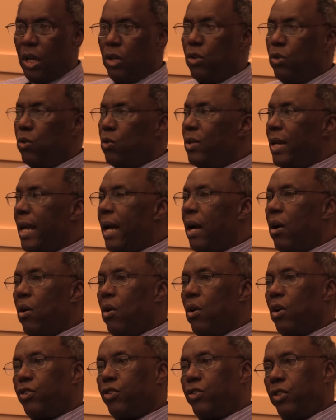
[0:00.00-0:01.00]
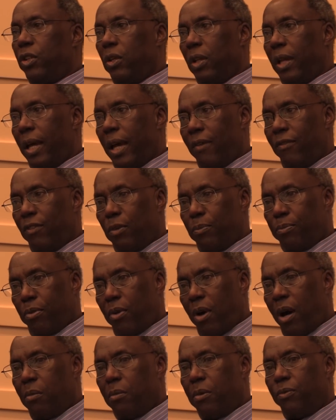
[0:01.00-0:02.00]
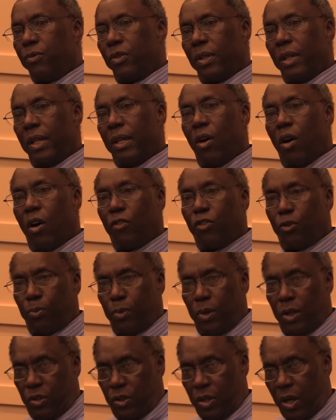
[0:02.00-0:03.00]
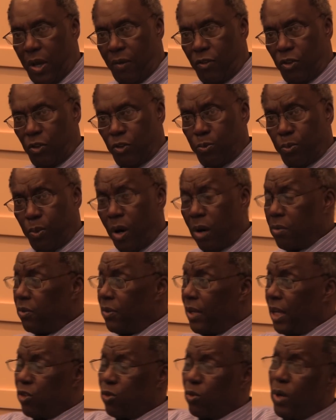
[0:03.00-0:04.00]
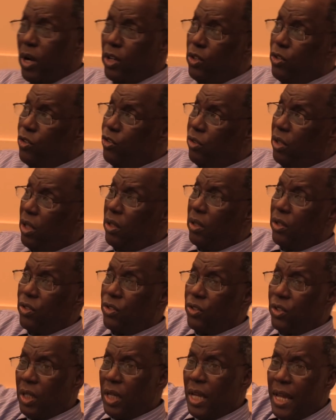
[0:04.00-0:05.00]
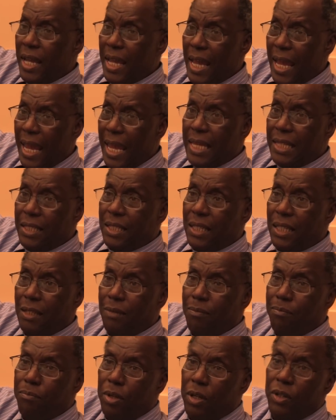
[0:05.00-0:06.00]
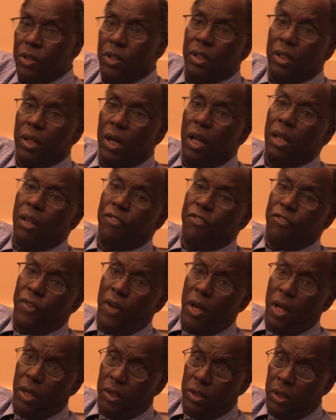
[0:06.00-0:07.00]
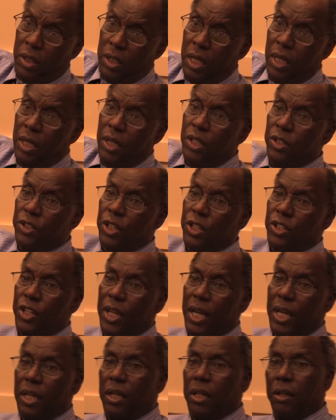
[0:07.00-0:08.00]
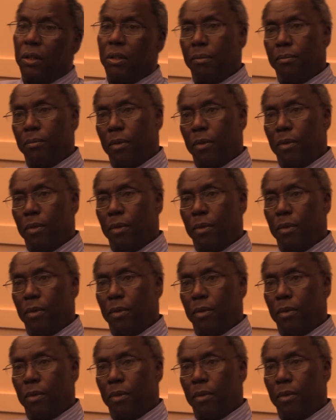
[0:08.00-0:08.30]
who now are still having problems, and their offsprings are having this problem. That's why you see there's an $18 billion fund to take care of the